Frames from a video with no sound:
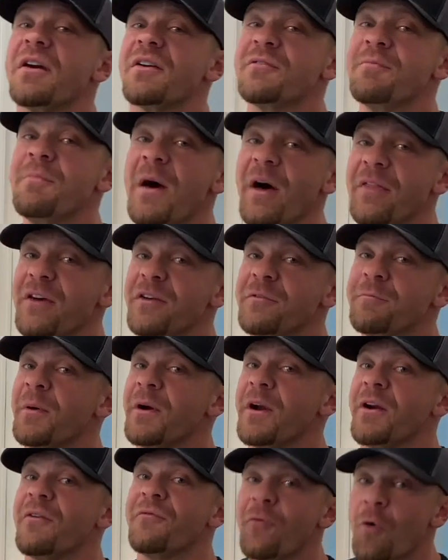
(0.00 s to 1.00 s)
smell this,
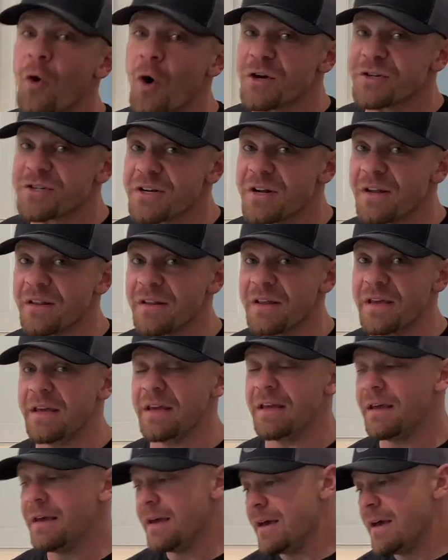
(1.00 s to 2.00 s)
but
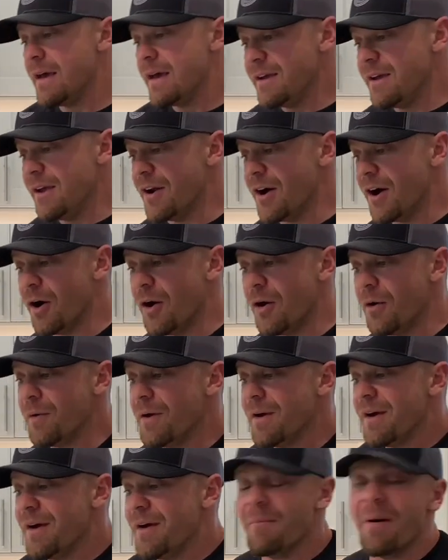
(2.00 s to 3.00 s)
unfortunately, you
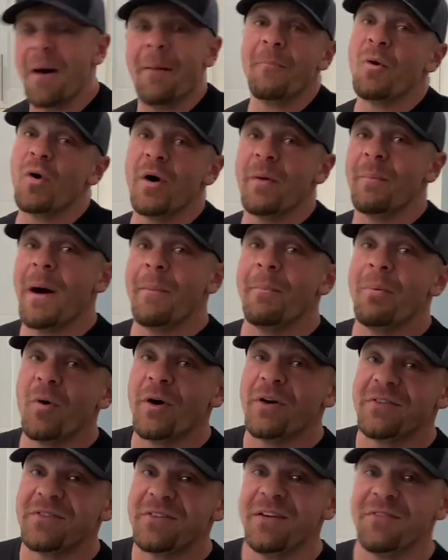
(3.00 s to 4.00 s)
know, my boy, my
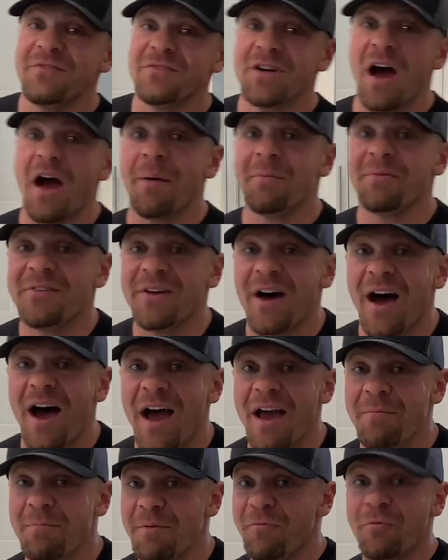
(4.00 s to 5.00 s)
boy Steve Jobs
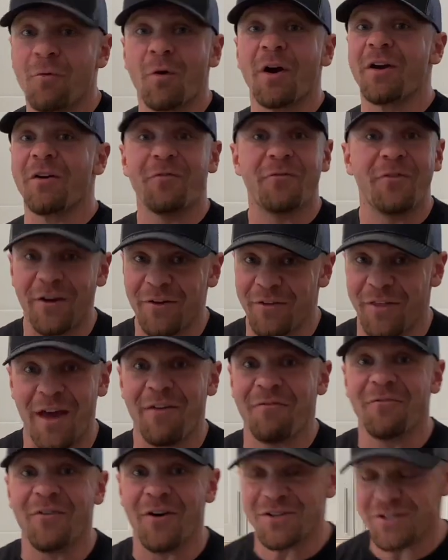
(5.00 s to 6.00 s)
died before he could figure
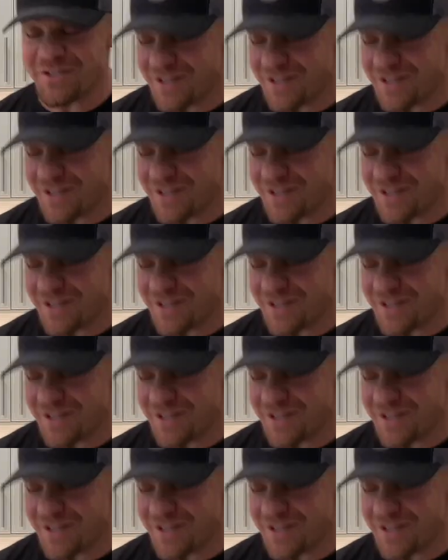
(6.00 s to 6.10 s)
that function